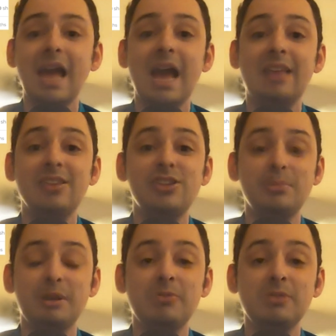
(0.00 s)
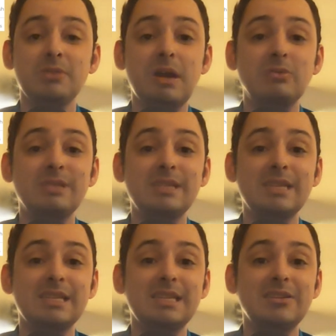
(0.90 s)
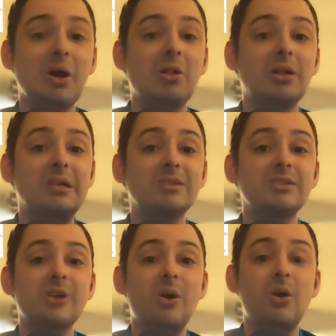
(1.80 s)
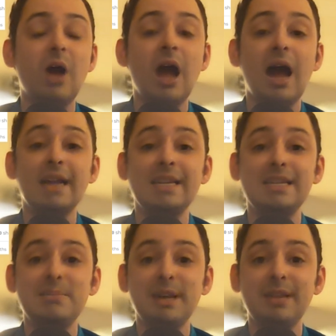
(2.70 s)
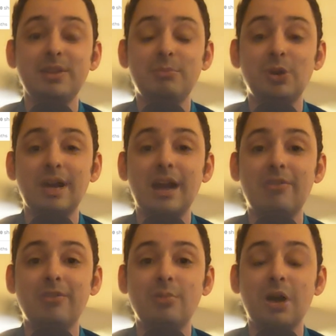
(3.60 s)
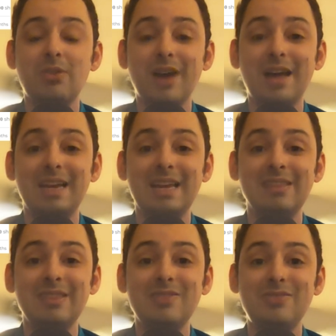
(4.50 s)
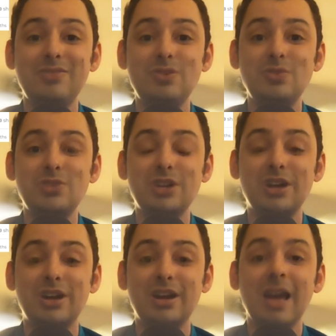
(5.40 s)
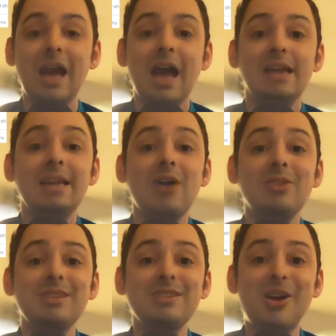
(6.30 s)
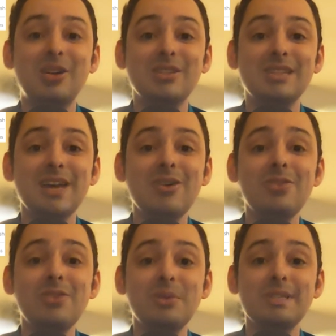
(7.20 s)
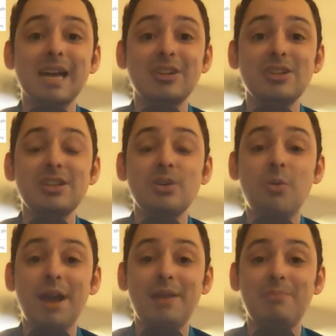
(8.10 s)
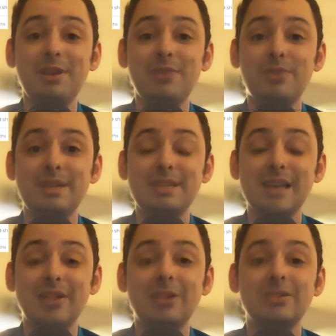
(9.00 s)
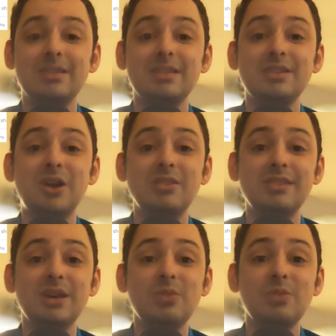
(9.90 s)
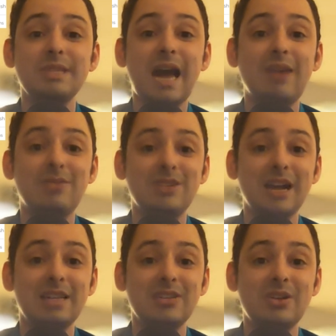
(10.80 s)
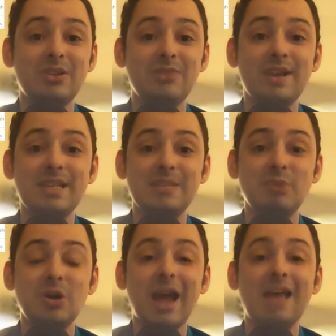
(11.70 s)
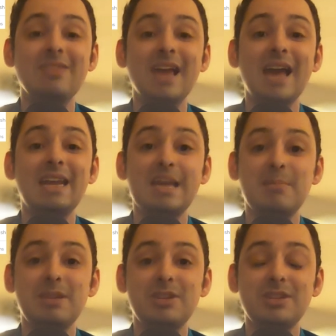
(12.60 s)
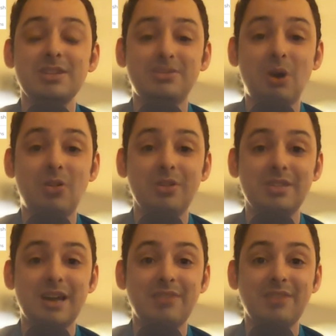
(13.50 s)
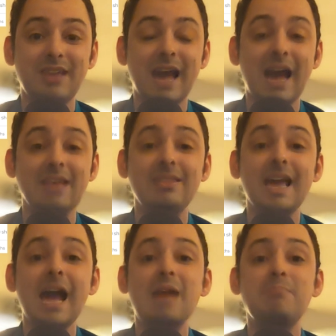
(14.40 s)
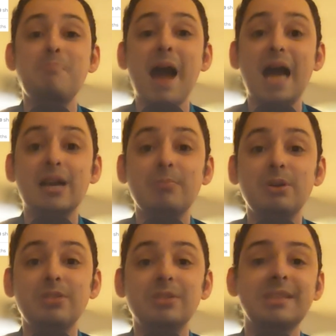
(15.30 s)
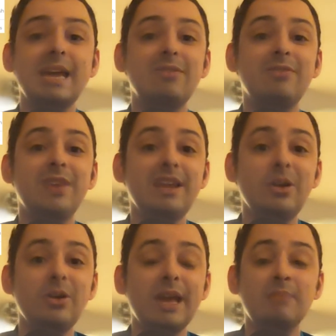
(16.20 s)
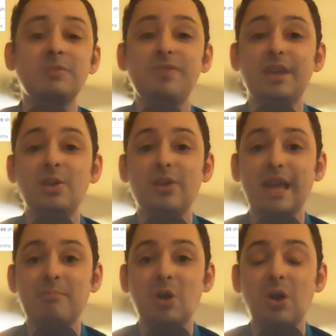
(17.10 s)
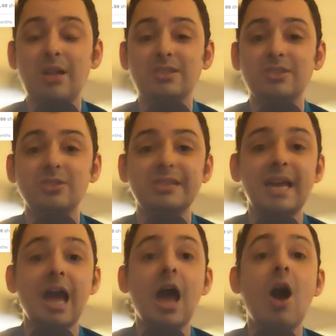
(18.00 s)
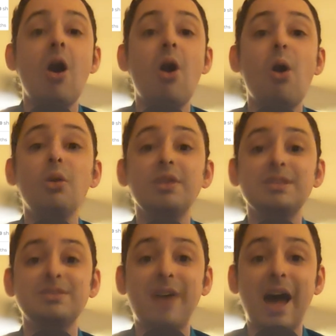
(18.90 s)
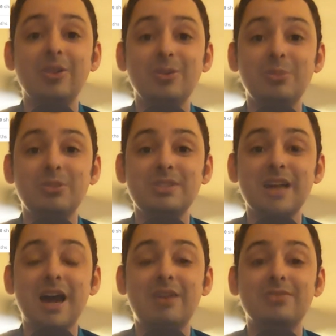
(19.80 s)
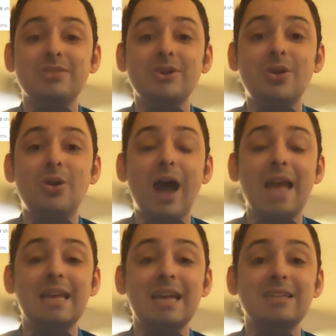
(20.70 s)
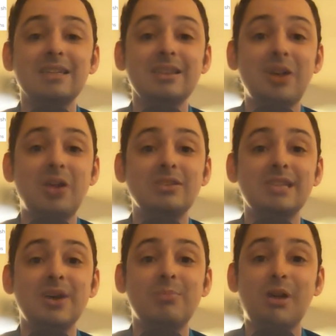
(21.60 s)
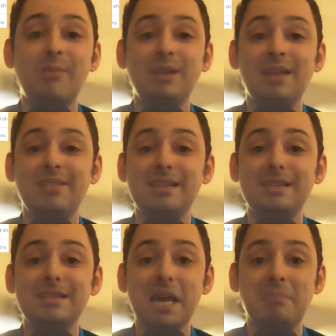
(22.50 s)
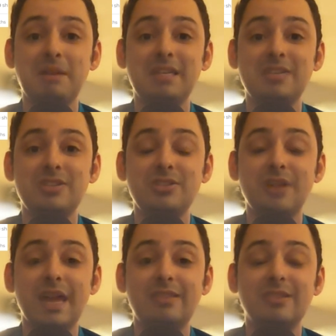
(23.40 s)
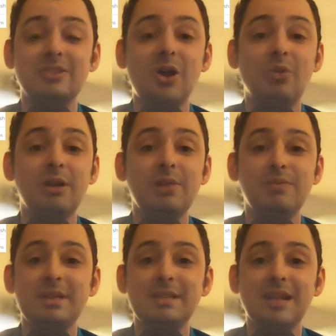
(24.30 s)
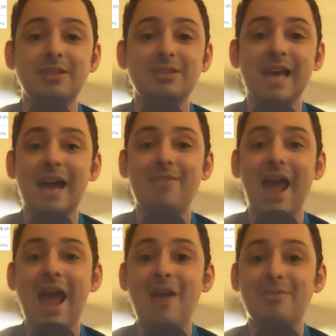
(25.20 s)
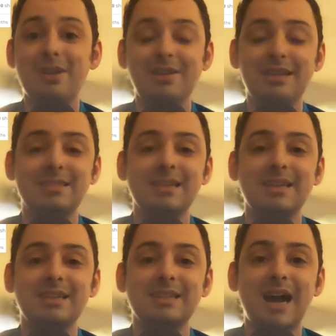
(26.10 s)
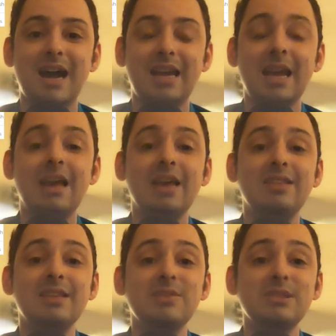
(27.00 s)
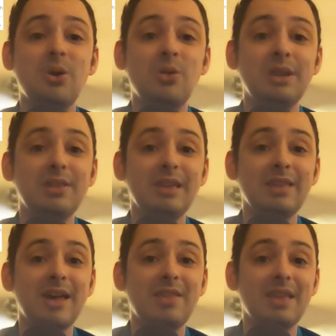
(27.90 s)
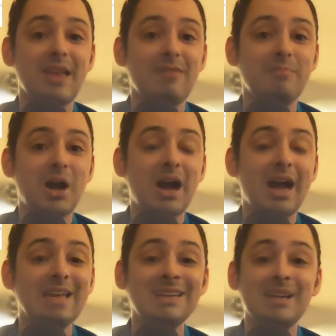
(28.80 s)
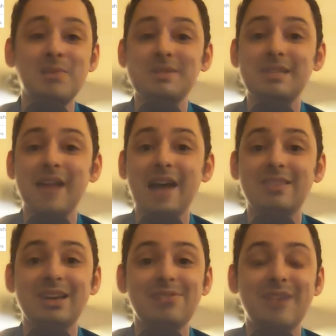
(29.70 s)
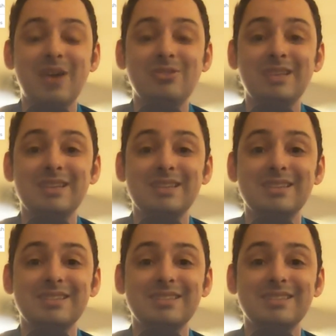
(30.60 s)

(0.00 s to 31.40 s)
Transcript: and the shipping was around $60, so I need to be a little more careful about that in the future. Now, this yard sale, there was actually quite a bit of resellers. This yard sale was advertised on Facebook, and they had images of all the stuff that they had. They had MacBooks, they had video games, video game consoles, like all this valuable stuff. So I get to the yard sale probably at least 10 minutes too late. There's already resellers that have everything set aside. This was the only thing that they left behind, and I was glad that I found this.